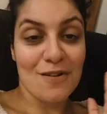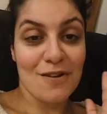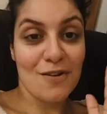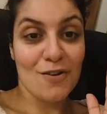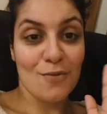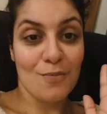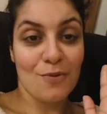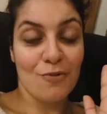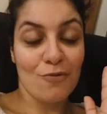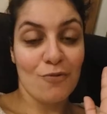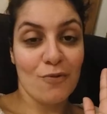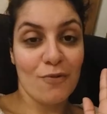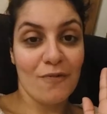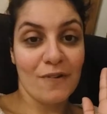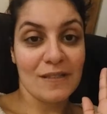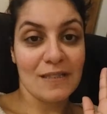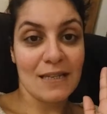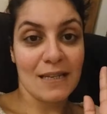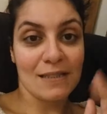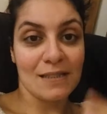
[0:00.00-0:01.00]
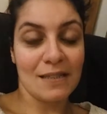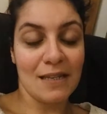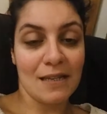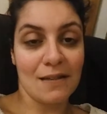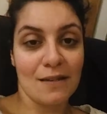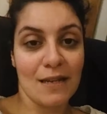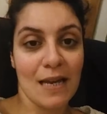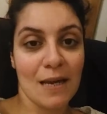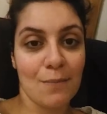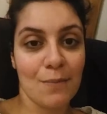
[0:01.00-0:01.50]
and hope you're all
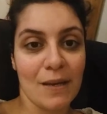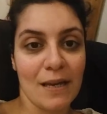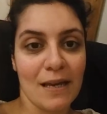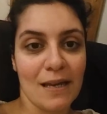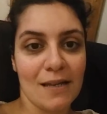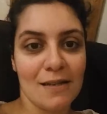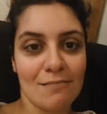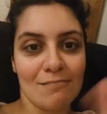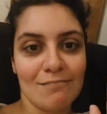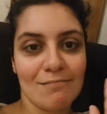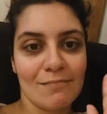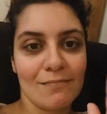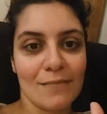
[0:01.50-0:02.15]
fantastic and happy.